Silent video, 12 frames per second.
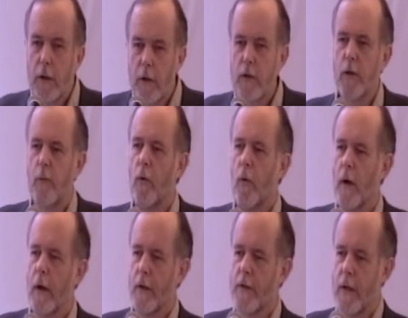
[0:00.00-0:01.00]

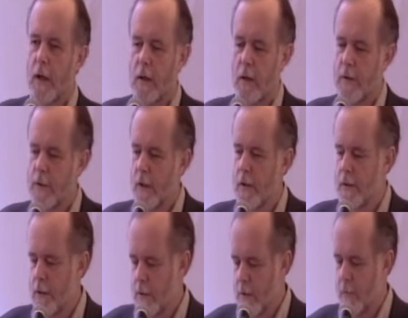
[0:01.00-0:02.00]
supporting si uh,
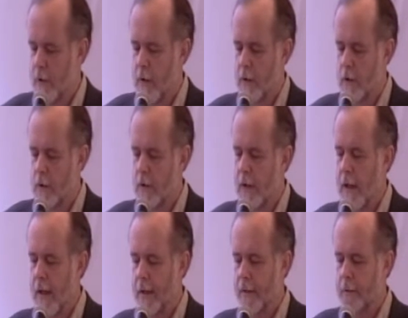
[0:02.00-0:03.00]
science dissemination in
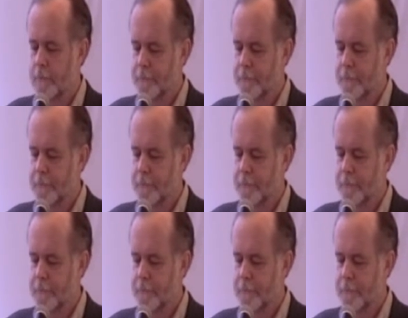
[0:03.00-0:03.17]
Canada.